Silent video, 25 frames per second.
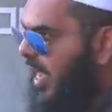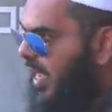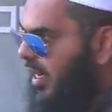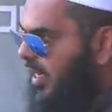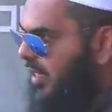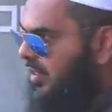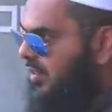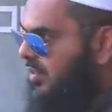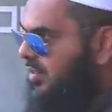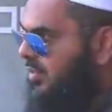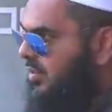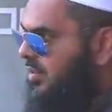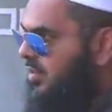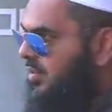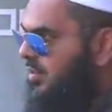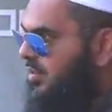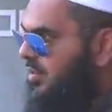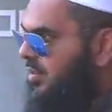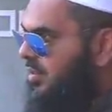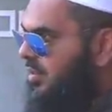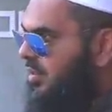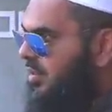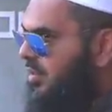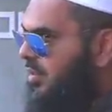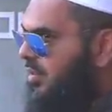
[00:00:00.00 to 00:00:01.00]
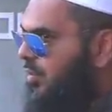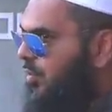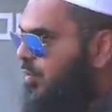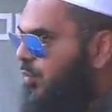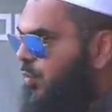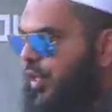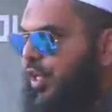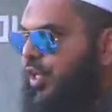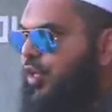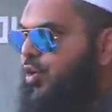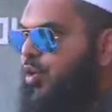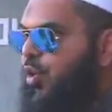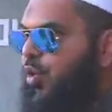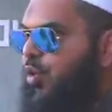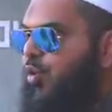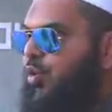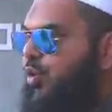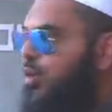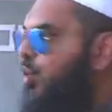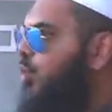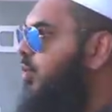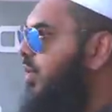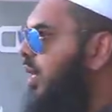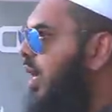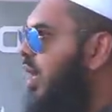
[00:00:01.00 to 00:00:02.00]
balance, we know
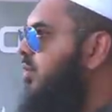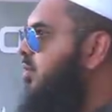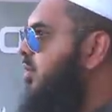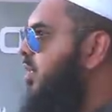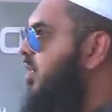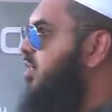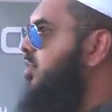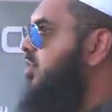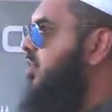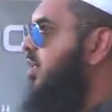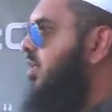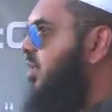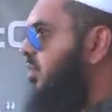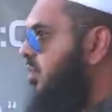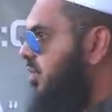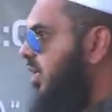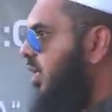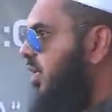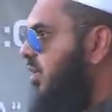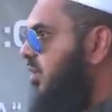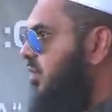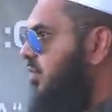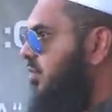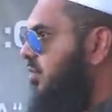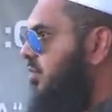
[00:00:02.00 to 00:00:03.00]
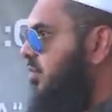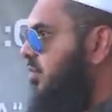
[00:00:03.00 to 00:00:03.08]
no doubt there is a creator.